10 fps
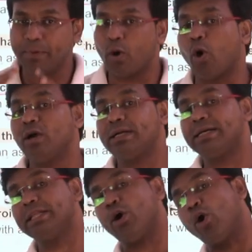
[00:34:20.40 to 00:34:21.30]
may alter
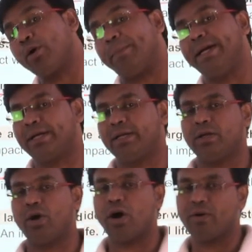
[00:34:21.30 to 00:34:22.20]
the orbit
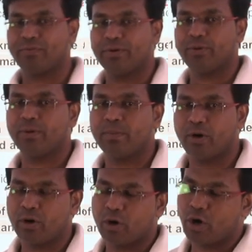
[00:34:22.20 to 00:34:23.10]
of,
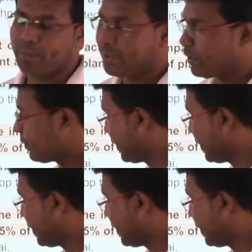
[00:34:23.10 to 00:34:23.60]
orbit of